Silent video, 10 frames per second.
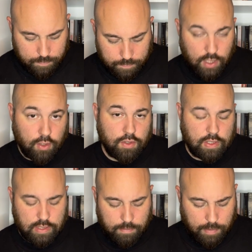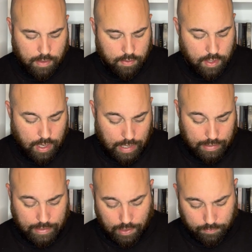and also some other
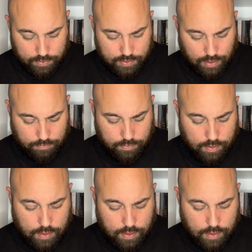archival stuff.